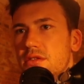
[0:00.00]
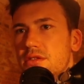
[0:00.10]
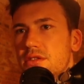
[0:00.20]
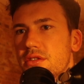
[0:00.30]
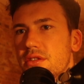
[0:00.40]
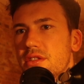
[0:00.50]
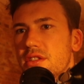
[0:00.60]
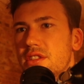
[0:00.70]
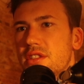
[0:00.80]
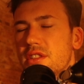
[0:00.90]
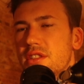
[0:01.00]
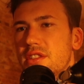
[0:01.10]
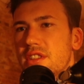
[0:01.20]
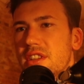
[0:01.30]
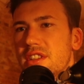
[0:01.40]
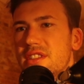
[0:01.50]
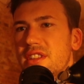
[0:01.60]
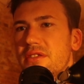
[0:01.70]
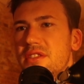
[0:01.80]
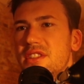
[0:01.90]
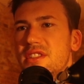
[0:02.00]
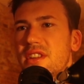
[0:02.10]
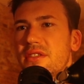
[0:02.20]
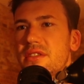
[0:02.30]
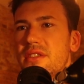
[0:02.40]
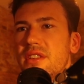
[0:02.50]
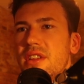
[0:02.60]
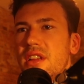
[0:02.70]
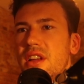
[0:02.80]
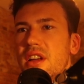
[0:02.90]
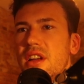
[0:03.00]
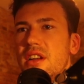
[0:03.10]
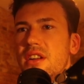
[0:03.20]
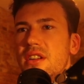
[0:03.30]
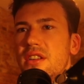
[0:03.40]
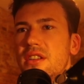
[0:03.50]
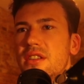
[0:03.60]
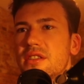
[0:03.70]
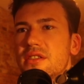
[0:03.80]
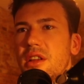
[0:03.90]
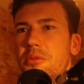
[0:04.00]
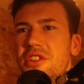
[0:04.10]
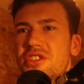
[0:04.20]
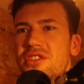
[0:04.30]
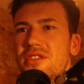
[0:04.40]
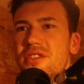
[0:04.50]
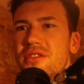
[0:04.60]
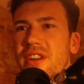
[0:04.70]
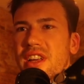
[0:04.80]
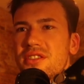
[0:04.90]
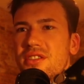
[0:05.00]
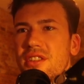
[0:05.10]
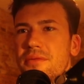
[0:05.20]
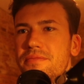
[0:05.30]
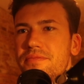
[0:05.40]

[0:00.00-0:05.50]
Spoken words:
So this is a 77 dimensional vector.